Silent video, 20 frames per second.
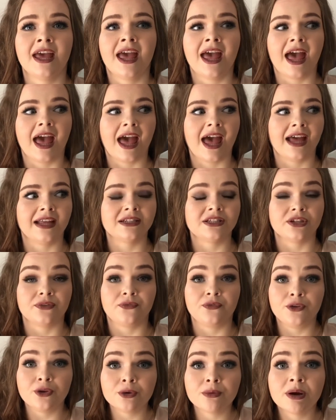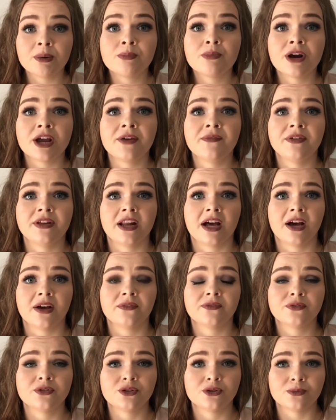And if you were brave
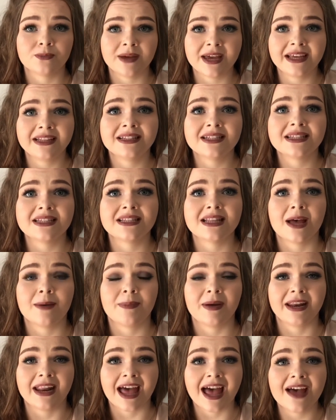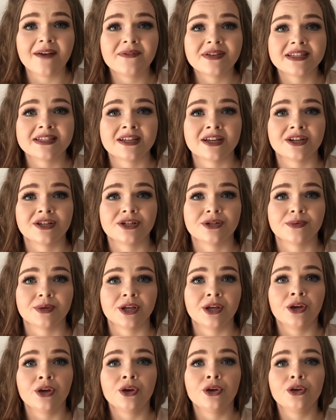enough to make this step and have a
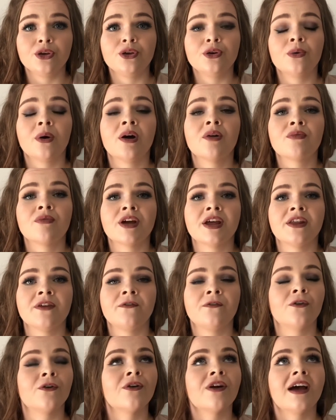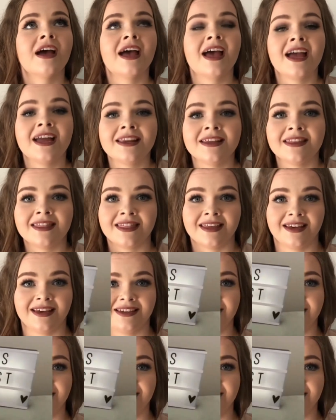surgery, you are ready for anything.